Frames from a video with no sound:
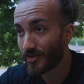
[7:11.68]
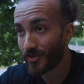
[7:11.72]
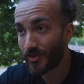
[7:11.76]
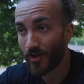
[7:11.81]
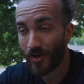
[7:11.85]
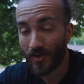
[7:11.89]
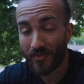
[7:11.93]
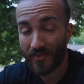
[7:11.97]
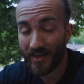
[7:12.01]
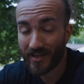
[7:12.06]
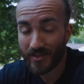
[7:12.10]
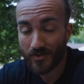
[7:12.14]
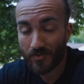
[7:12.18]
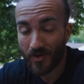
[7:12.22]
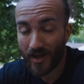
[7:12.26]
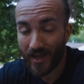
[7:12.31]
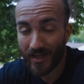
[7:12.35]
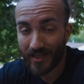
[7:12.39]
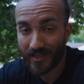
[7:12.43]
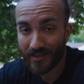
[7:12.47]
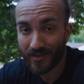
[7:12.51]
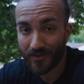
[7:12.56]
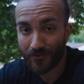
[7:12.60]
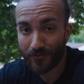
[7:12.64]
That's why
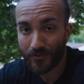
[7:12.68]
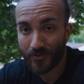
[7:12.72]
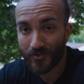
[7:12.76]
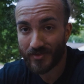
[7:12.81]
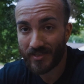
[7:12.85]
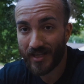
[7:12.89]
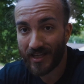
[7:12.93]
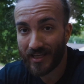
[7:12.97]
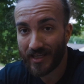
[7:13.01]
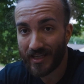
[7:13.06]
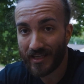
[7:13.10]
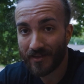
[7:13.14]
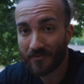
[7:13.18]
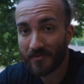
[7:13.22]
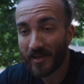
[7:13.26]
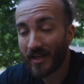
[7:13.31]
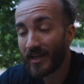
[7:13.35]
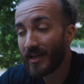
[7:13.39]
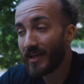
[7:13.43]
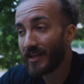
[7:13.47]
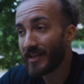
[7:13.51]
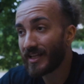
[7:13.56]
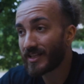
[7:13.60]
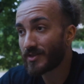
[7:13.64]
I eat the foods I eat.
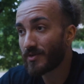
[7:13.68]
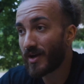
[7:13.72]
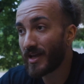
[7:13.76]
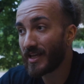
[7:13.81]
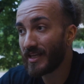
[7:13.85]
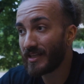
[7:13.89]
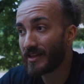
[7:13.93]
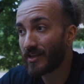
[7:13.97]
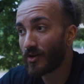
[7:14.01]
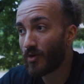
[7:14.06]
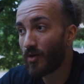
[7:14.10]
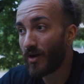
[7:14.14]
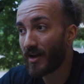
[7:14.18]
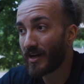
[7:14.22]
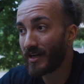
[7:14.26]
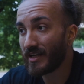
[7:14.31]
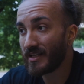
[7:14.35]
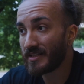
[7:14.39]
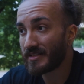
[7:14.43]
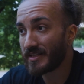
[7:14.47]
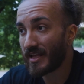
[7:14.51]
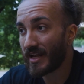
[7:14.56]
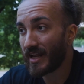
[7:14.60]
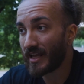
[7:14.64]
That's why I eat the
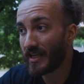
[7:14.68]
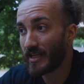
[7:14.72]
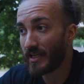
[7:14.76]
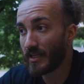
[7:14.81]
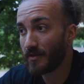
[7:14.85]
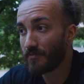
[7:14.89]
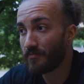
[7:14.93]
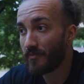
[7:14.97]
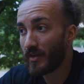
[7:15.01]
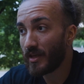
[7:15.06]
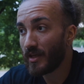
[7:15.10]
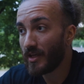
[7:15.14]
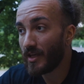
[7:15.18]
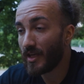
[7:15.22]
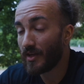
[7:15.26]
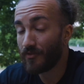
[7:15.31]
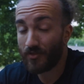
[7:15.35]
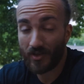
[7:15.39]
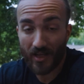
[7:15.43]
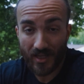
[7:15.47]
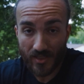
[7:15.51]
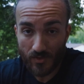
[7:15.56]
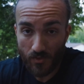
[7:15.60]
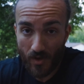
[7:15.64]
quantities that I eat.
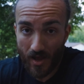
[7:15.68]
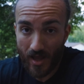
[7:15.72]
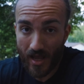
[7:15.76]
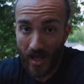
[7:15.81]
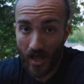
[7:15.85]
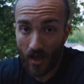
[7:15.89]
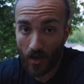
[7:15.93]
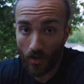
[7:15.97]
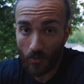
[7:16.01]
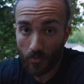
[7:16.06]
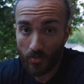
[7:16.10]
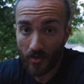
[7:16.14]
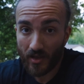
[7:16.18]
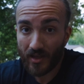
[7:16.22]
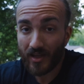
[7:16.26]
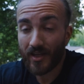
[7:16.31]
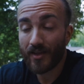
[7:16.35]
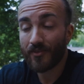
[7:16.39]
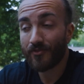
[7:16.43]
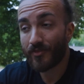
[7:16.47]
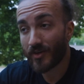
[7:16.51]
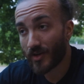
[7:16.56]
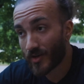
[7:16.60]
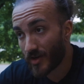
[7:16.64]
If you guys want help
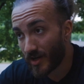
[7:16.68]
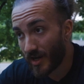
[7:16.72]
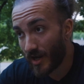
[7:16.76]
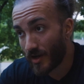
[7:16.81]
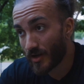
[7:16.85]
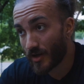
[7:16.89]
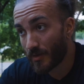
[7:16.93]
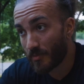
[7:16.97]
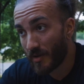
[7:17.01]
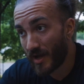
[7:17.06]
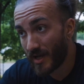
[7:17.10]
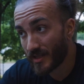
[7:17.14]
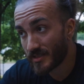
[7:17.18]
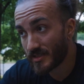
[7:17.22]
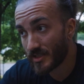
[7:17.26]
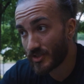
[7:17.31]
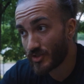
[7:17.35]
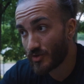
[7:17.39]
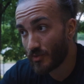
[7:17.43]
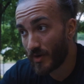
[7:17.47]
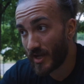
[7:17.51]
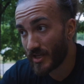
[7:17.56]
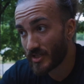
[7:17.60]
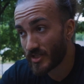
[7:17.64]
figuring out your POTS
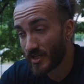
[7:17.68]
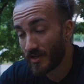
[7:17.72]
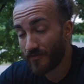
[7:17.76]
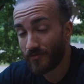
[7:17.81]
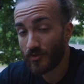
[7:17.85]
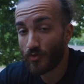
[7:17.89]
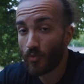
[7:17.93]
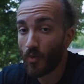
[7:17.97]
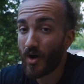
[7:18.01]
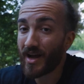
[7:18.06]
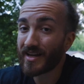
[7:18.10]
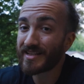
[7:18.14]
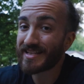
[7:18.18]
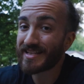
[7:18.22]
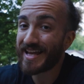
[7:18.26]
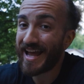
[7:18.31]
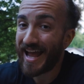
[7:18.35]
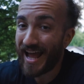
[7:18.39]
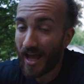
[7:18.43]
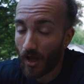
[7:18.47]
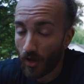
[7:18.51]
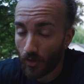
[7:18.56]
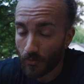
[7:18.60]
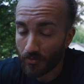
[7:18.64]
situation, if you want
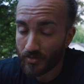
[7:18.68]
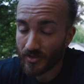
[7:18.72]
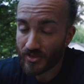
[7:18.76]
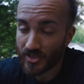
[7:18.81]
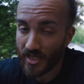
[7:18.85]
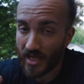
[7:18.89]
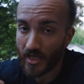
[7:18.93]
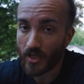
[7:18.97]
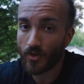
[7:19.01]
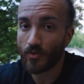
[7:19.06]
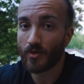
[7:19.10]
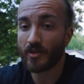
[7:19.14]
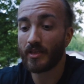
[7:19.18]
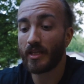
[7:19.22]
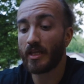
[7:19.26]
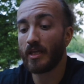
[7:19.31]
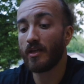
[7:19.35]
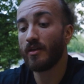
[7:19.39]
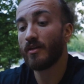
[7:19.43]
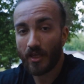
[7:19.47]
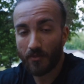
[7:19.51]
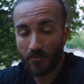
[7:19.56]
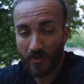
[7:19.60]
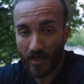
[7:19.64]
help genuinely,
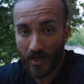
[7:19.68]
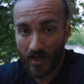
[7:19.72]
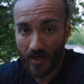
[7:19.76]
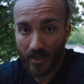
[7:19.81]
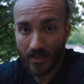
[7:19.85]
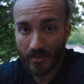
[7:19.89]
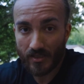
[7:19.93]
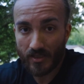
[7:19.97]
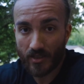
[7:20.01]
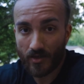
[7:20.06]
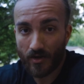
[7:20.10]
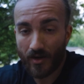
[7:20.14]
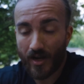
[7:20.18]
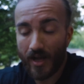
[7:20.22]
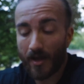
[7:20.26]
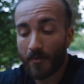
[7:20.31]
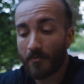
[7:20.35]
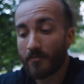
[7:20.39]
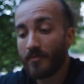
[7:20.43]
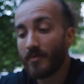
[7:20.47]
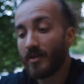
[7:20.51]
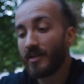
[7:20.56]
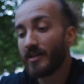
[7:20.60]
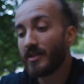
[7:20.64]
hit me on
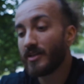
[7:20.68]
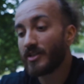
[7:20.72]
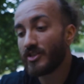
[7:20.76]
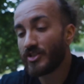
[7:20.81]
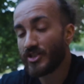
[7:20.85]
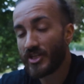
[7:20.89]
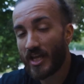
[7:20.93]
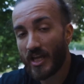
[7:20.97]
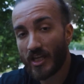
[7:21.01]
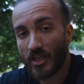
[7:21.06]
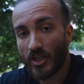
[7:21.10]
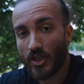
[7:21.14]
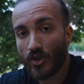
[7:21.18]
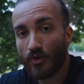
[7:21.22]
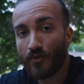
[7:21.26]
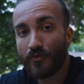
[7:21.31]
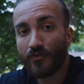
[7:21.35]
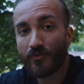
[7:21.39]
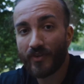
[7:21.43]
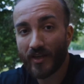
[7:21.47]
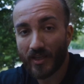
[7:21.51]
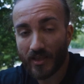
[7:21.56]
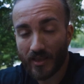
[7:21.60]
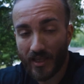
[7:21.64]
Instagram, JQ
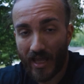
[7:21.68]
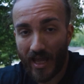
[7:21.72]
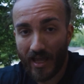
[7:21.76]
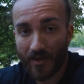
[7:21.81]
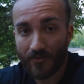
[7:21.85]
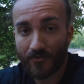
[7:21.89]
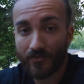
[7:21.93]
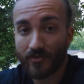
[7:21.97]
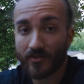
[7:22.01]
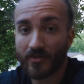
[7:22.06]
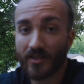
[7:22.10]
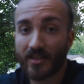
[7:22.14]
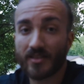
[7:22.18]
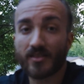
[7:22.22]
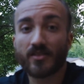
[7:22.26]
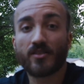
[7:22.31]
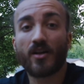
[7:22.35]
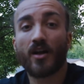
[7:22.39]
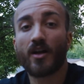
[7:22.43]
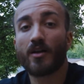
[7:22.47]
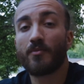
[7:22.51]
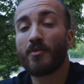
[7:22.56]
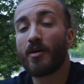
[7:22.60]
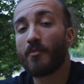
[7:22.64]
Fit Life. Let's
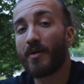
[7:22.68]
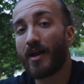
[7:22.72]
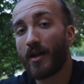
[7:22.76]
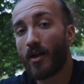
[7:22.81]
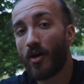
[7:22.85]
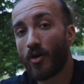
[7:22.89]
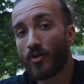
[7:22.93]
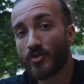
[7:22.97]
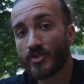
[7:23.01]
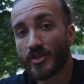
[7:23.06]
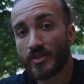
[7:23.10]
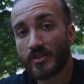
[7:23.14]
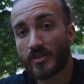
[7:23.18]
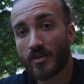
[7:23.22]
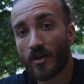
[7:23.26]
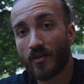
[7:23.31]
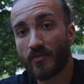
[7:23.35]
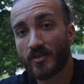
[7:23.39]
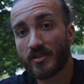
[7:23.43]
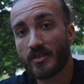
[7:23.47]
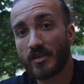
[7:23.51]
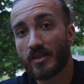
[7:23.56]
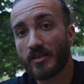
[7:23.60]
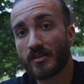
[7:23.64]
talk about my coaching
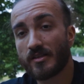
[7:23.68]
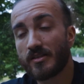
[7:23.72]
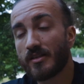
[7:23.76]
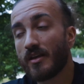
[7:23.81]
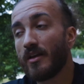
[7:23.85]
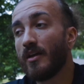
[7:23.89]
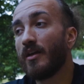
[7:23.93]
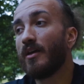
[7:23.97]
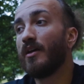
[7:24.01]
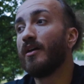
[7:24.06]
services.